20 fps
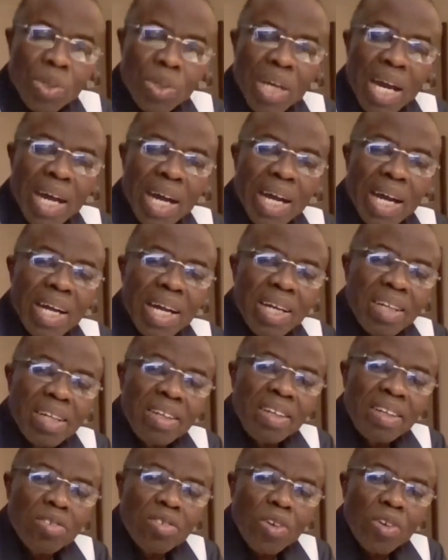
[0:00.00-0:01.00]
we are
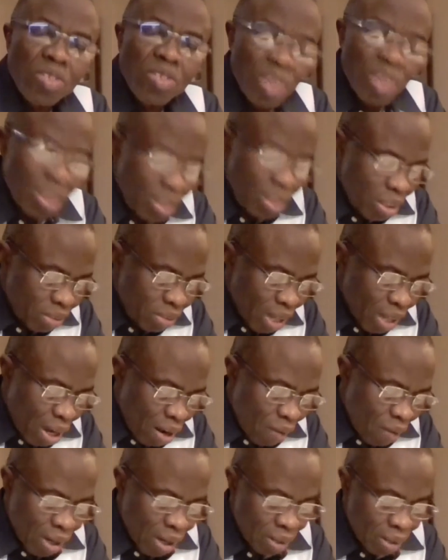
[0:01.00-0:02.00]
discussing this
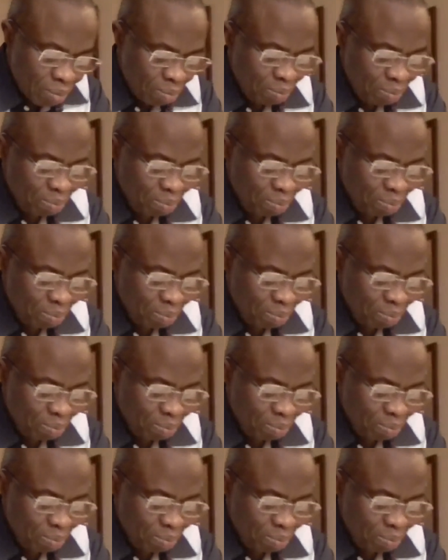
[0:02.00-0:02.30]
hour.